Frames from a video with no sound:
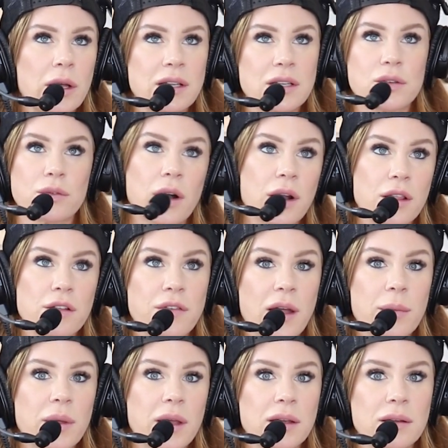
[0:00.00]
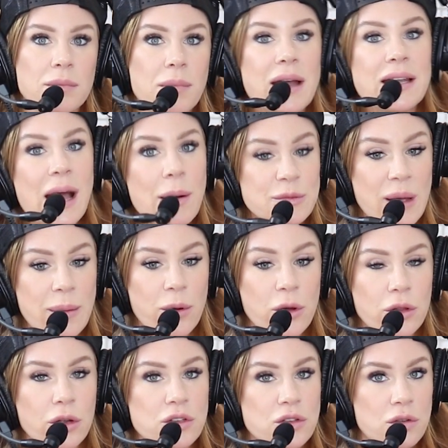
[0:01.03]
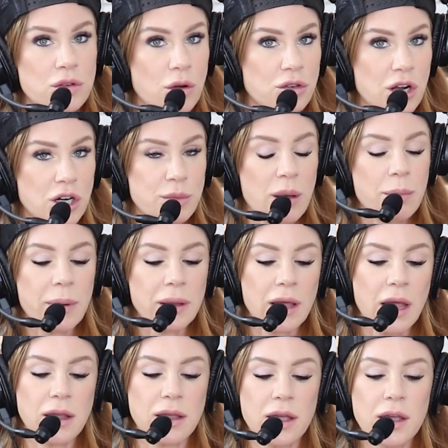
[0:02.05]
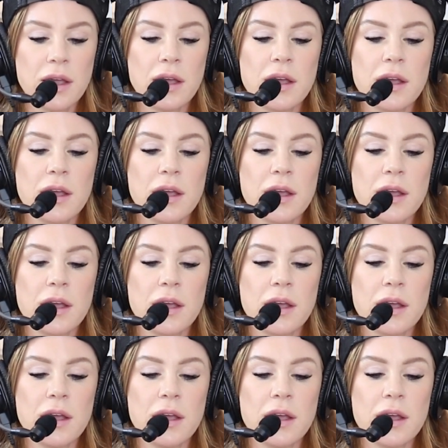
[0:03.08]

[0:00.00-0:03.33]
He doesn't run in the family. And my dad was bipolar, so no judgment. But, like,